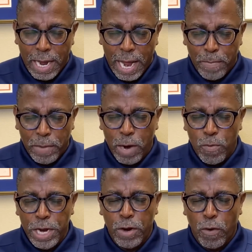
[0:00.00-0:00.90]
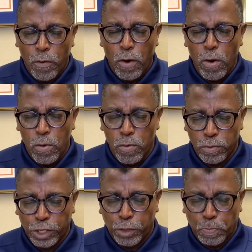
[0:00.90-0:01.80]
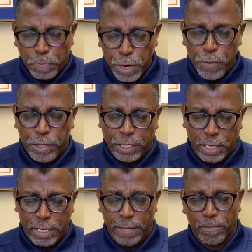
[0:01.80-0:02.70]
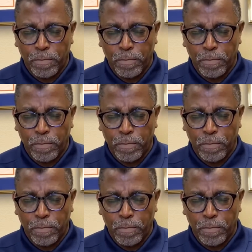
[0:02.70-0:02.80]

and may we grow spiritually